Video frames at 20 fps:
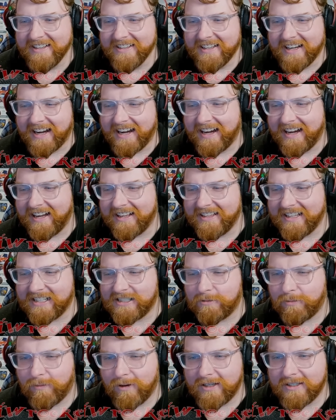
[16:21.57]

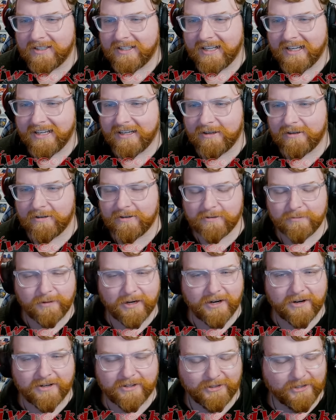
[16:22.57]
That's one thing
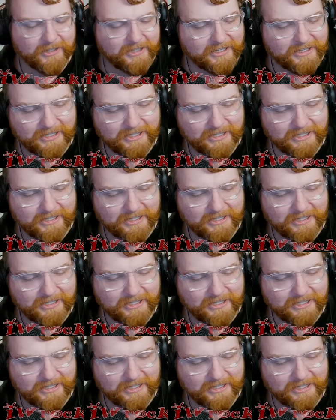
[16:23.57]
where, look,